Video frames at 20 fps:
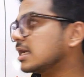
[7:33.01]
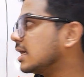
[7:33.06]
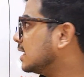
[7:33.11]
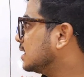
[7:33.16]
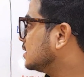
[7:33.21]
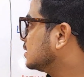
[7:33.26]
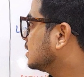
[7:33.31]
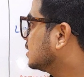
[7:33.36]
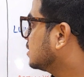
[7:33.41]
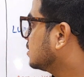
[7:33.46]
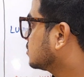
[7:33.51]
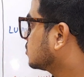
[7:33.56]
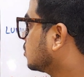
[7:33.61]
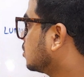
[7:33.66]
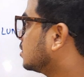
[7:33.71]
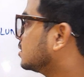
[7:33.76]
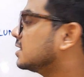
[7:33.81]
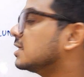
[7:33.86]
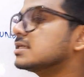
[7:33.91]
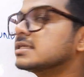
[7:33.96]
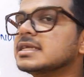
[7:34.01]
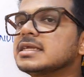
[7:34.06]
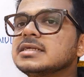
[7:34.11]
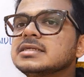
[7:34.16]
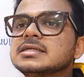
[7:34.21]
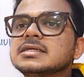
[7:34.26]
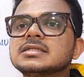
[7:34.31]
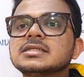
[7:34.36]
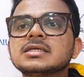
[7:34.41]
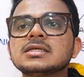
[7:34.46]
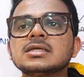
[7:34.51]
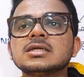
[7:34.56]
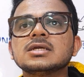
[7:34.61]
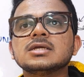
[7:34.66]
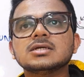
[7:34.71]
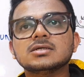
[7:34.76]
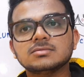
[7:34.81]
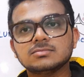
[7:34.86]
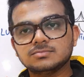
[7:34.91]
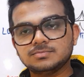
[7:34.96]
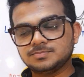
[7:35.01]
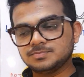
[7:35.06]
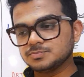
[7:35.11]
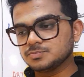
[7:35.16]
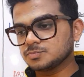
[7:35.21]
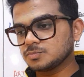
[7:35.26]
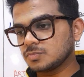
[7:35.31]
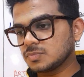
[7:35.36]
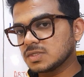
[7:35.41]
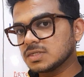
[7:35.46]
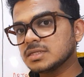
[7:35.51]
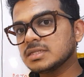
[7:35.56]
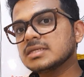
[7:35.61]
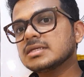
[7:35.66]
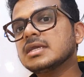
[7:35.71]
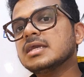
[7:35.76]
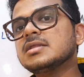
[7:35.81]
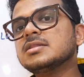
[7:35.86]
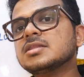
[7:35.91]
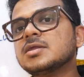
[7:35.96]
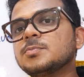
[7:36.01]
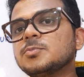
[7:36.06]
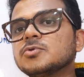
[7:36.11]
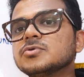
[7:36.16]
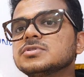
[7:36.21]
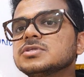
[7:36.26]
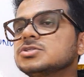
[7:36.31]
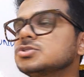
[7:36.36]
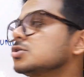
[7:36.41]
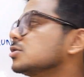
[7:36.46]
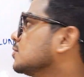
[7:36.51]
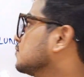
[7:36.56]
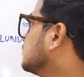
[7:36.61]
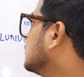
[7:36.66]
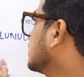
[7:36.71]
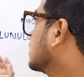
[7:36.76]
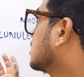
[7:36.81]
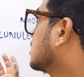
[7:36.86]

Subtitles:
and the cordia tendini regain the position of the